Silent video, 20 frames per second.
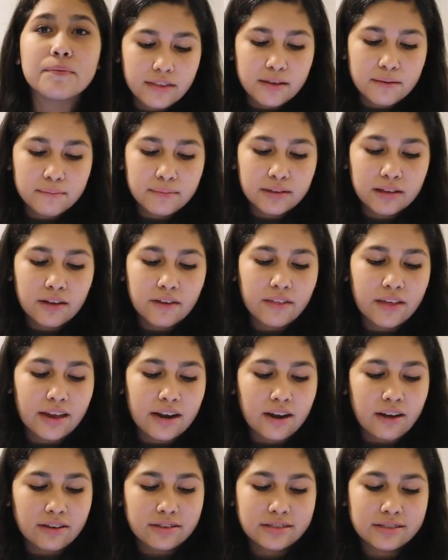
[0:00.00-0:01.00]
And then below
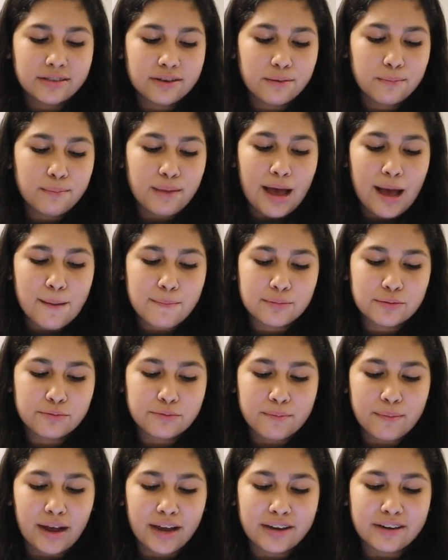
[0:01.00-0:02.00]
that also maps,
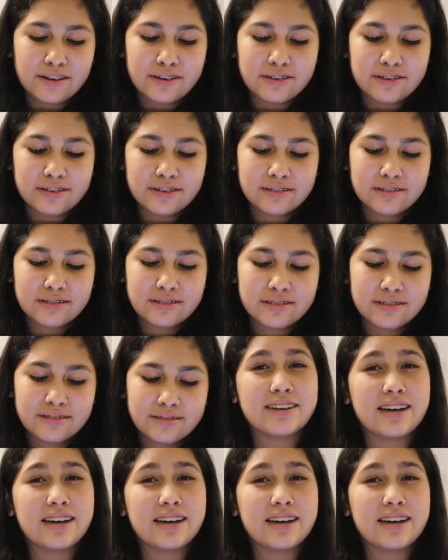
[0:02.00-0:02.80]
reminders.